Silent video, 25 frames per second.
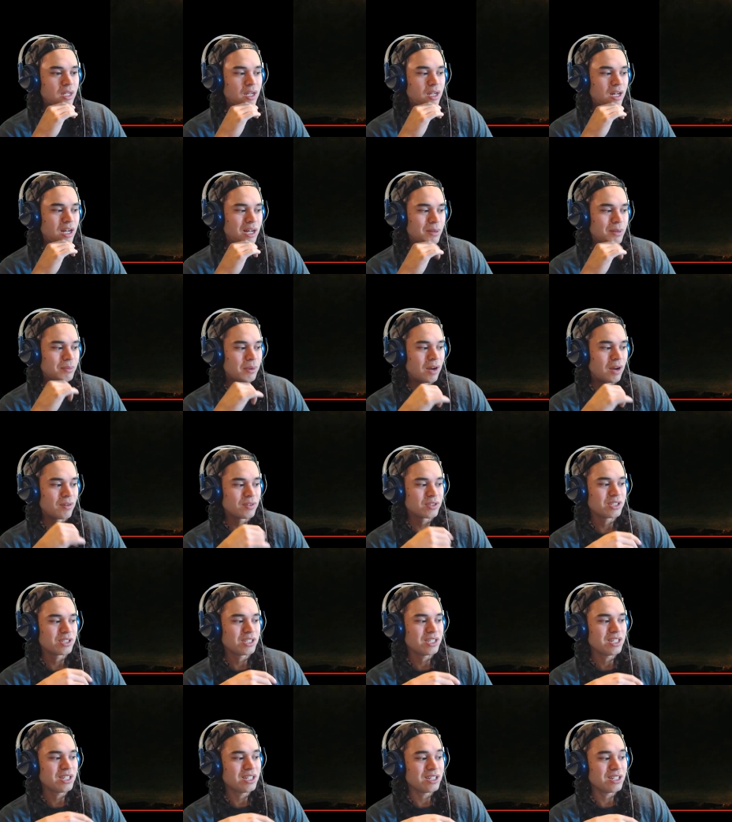
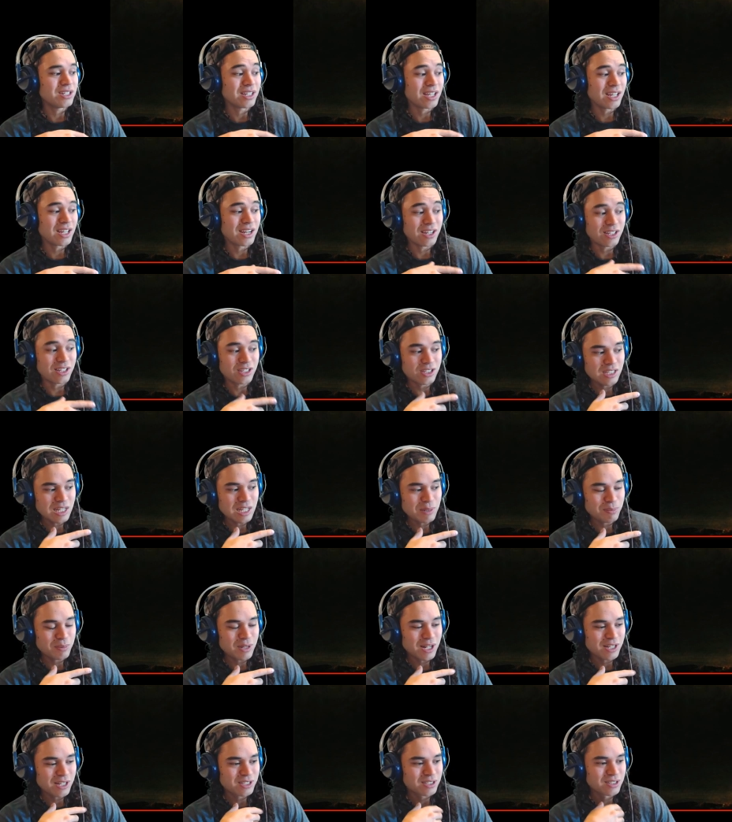Obviously, he didn't get any
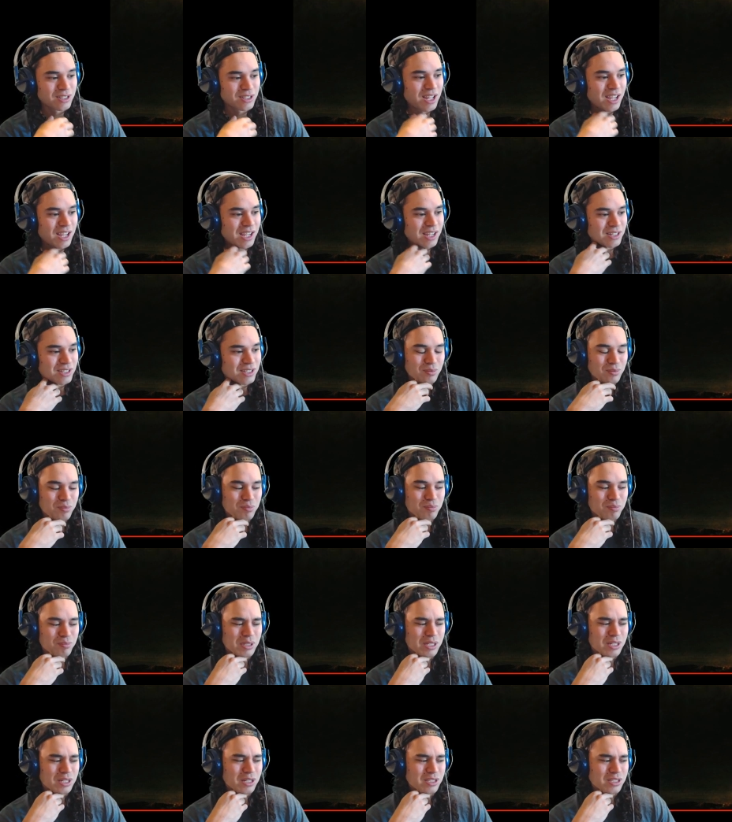sleep last night
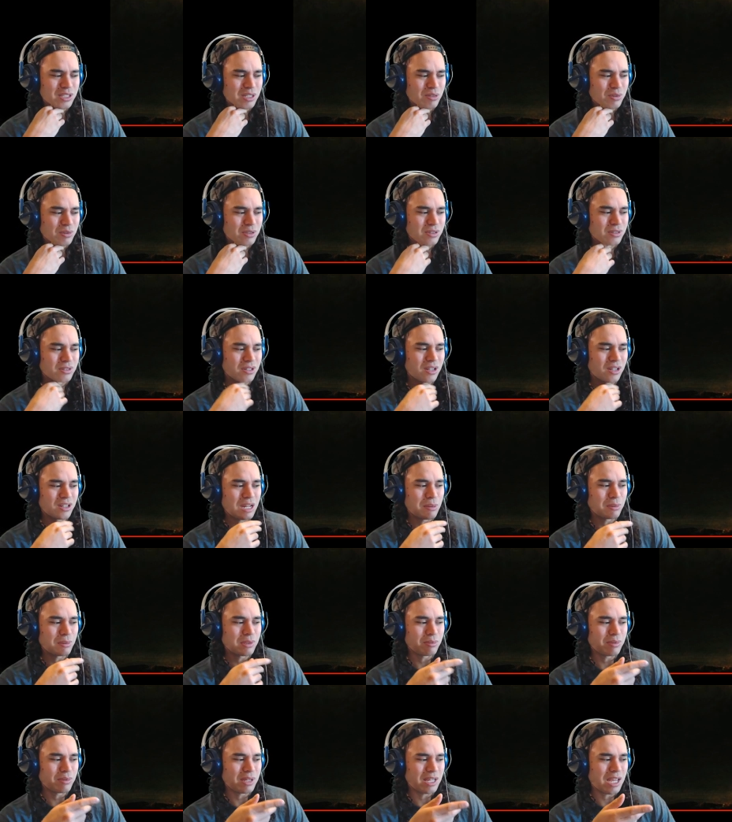because he was
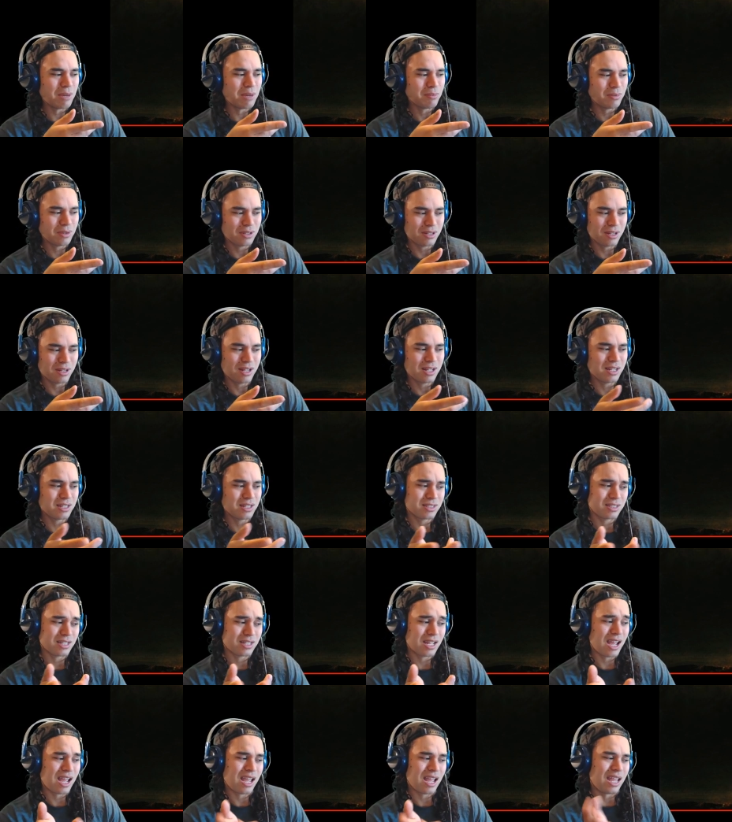unable to be
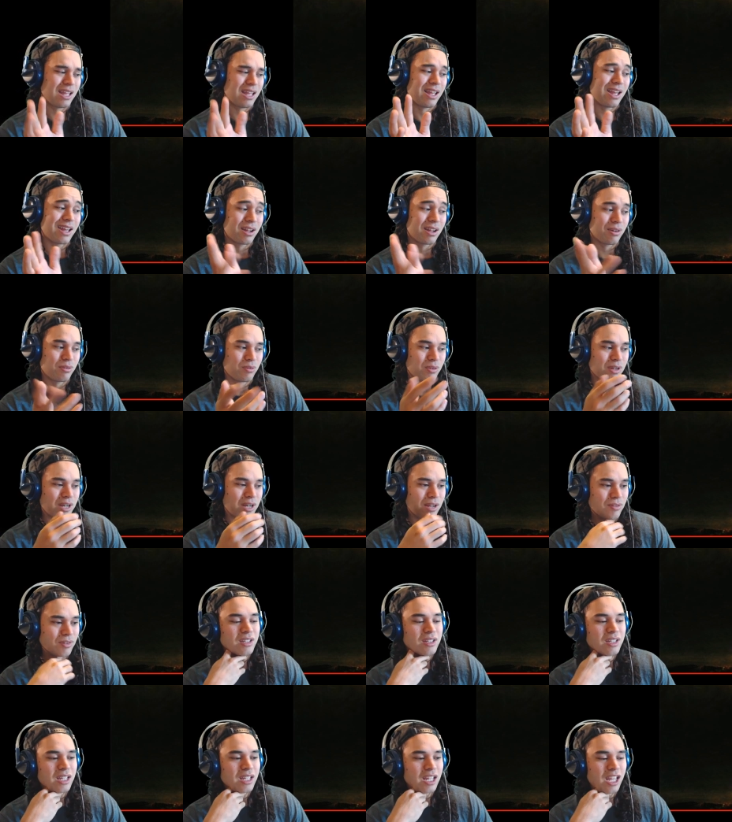hypnotized.
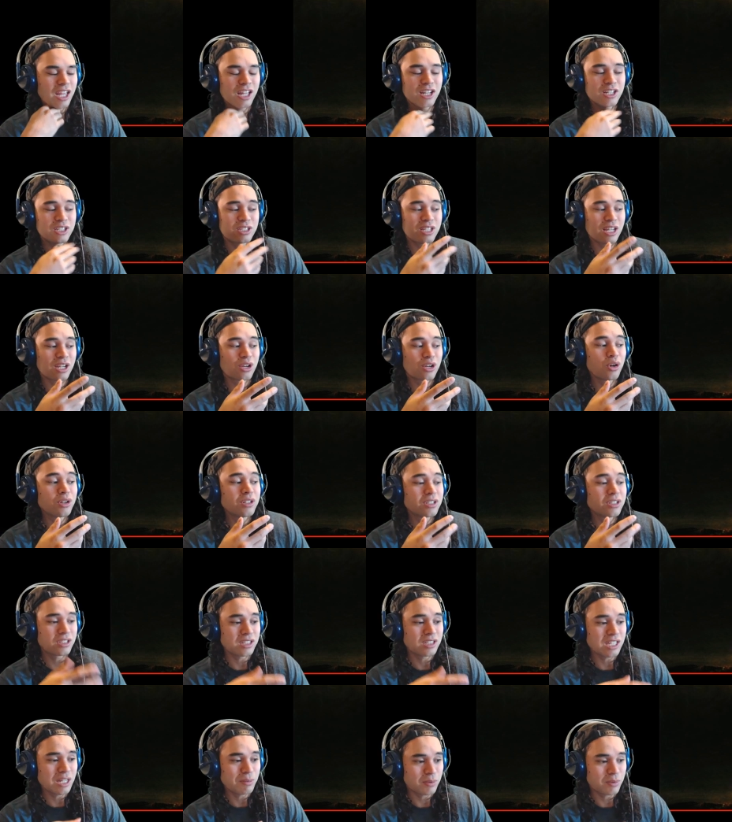Whatever. He just like couldn't
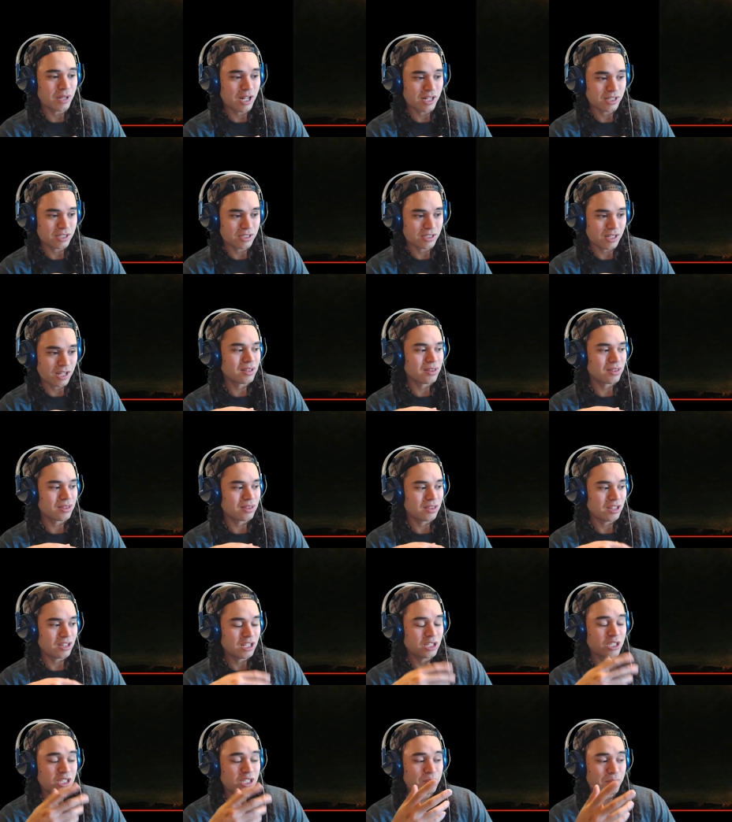sleep last night.
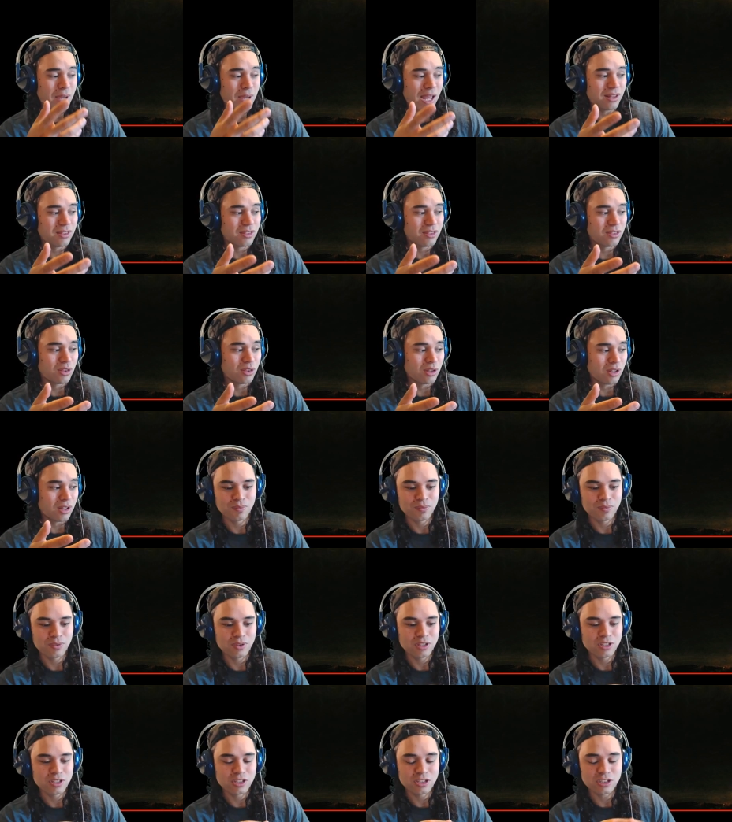He spent
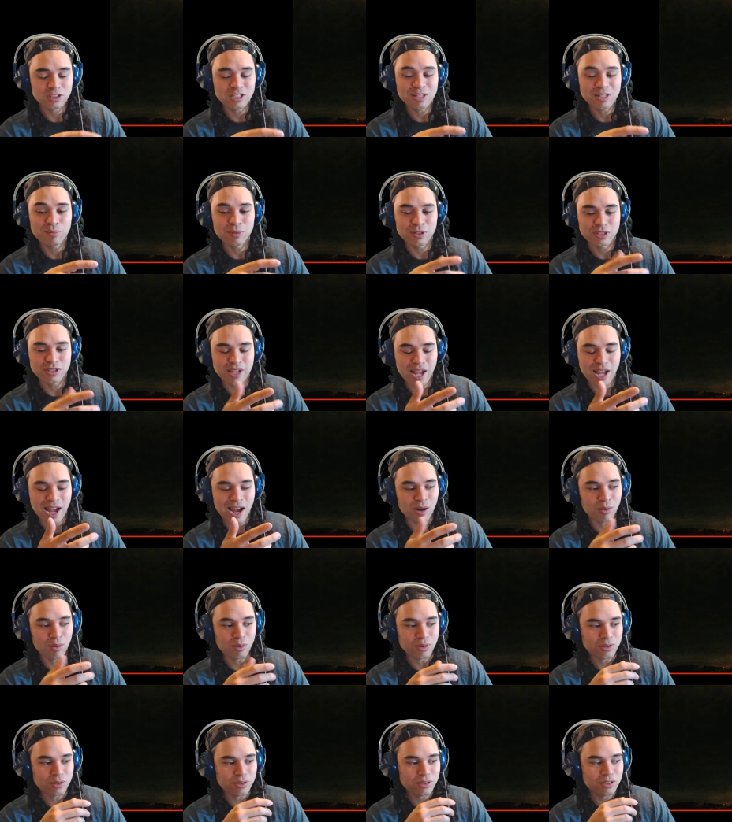the sleepless
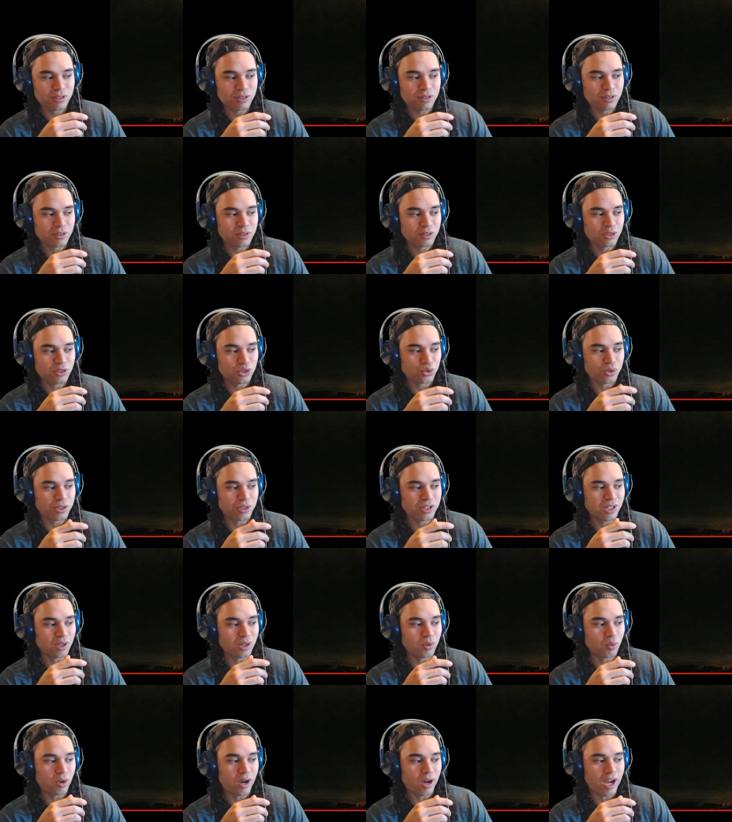hours
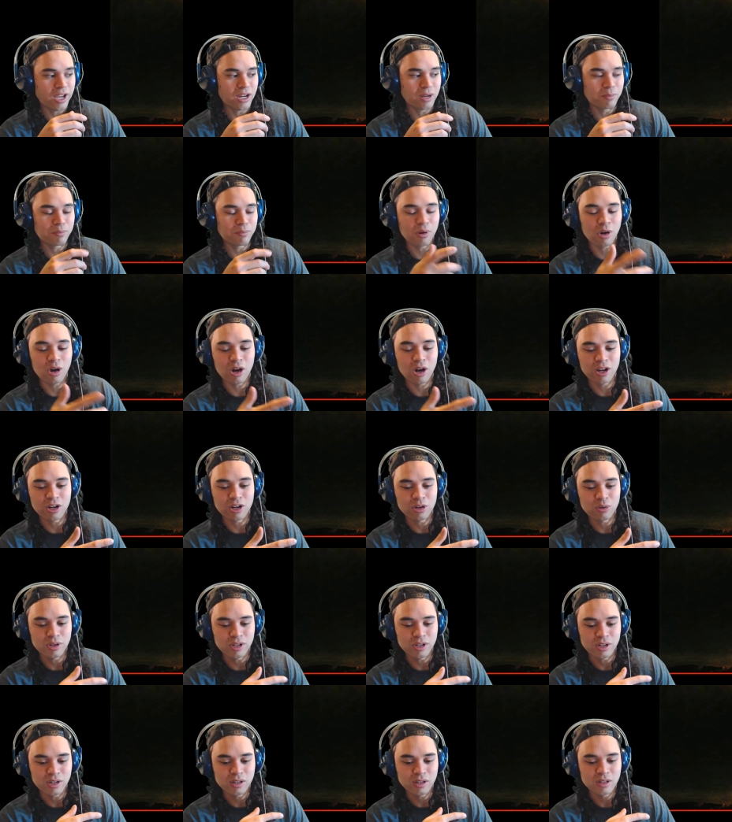drinking wine and
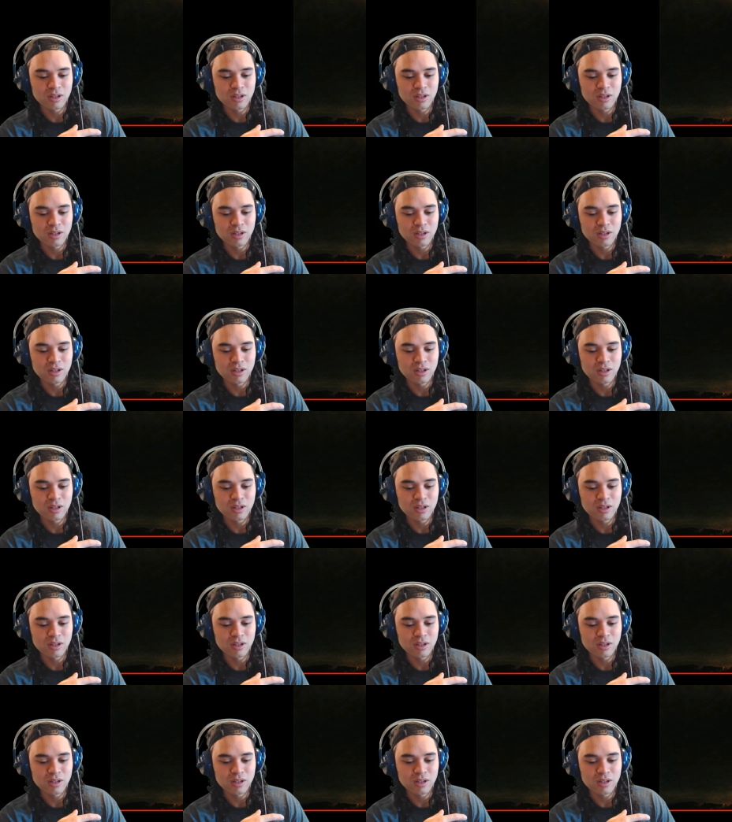pondering,